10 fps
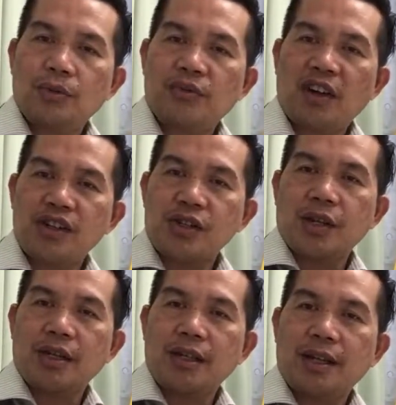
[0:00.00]

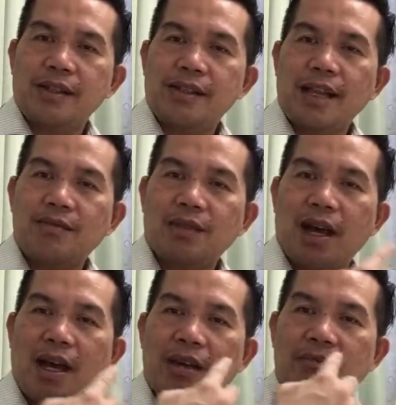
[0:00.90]
flashcard at the same
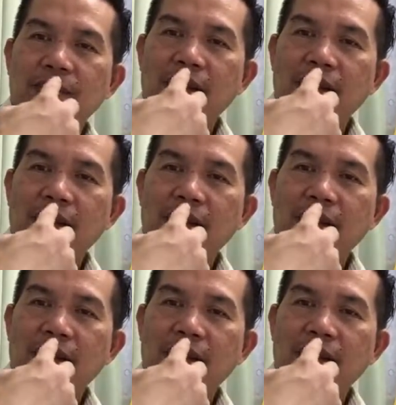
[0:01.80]
time